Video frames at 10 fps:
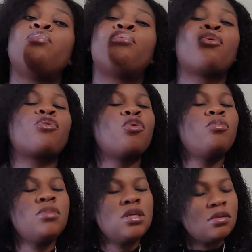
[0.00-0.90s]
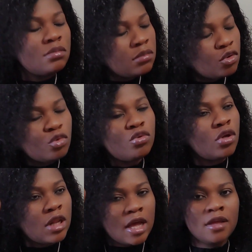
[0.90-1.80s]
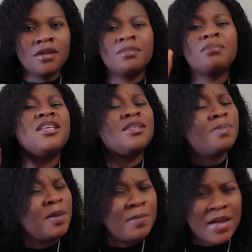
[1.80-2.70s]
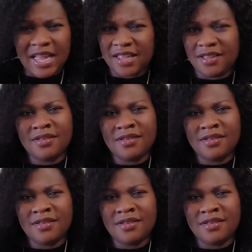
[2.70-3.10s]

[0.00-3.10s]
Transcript: borrow me $2, please pay back.